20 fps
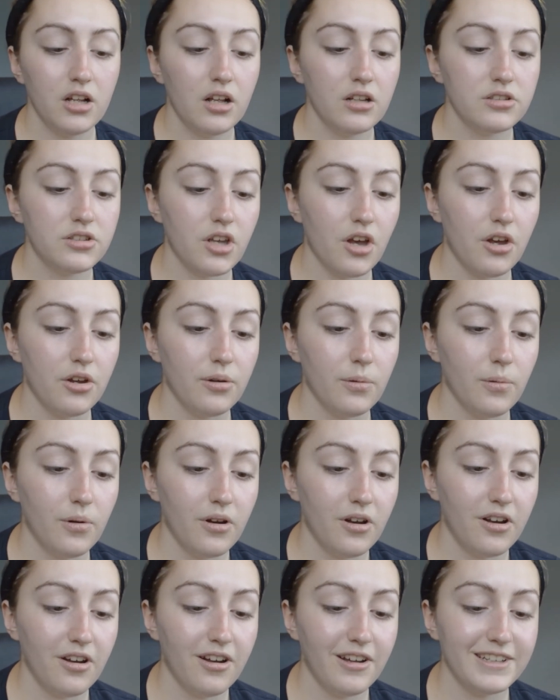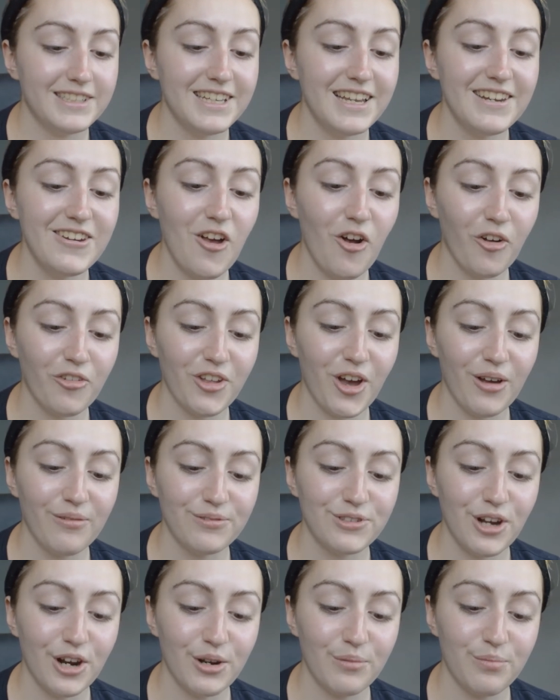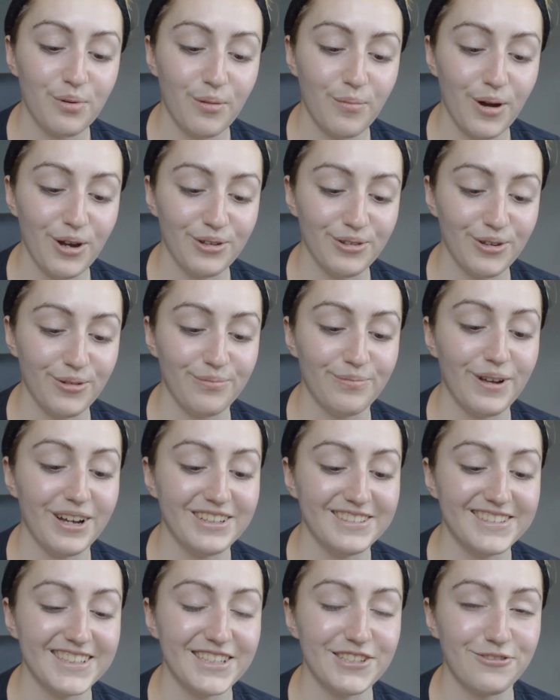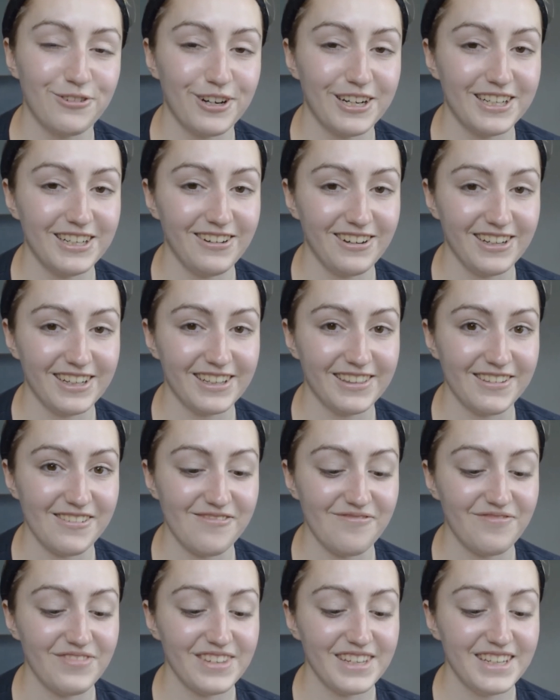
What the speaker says: So it's not that I'm trying to promote them, but I just really like them.